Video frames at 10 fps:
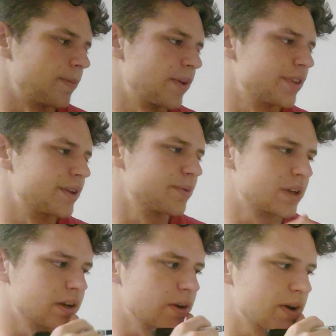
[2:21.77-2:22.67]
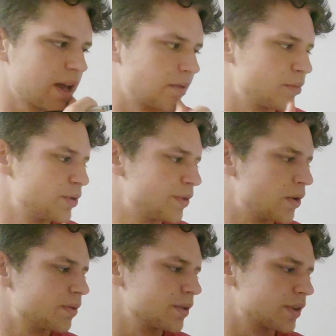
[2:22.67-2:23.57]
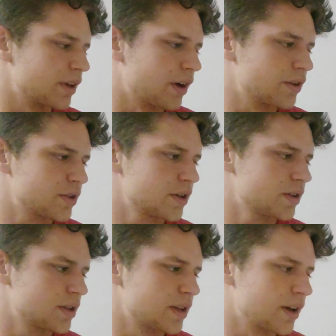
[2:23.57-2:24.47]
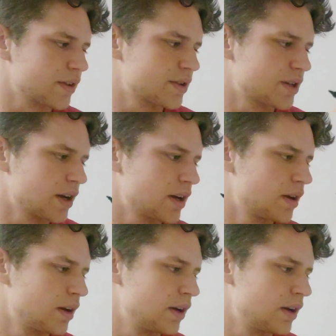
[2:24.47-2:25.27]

And then we can go ahead and move over the hunter to the other side,